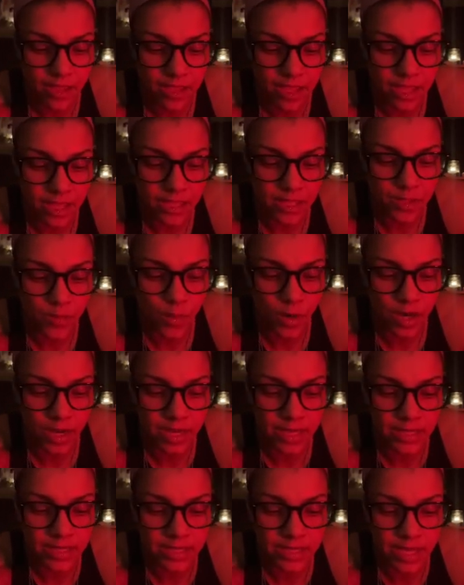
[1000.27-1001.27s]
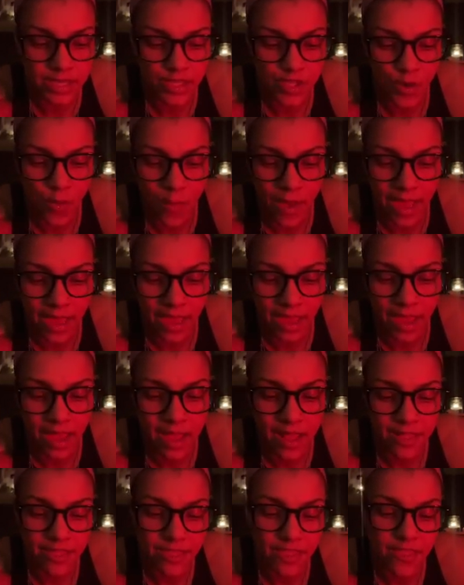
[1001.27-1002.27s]
things work in such a way
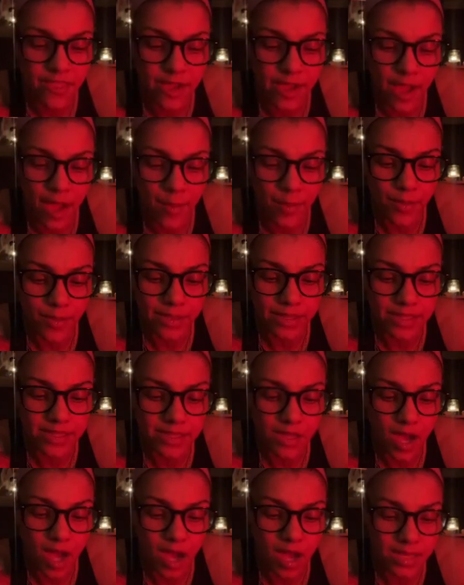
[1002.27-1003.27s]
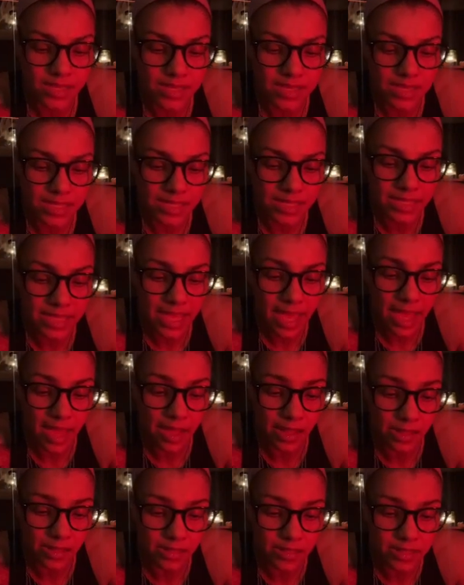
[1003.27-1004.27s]
that the couple is constantly
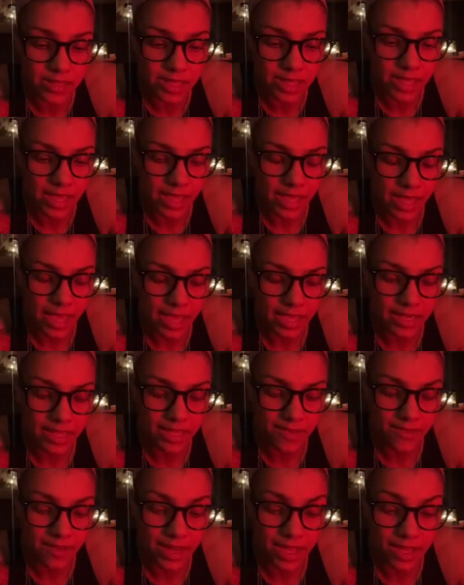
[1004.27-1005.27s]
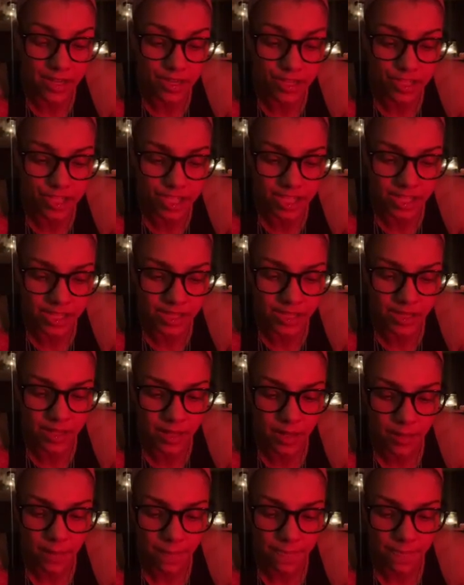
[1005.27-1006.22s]
held and given energy.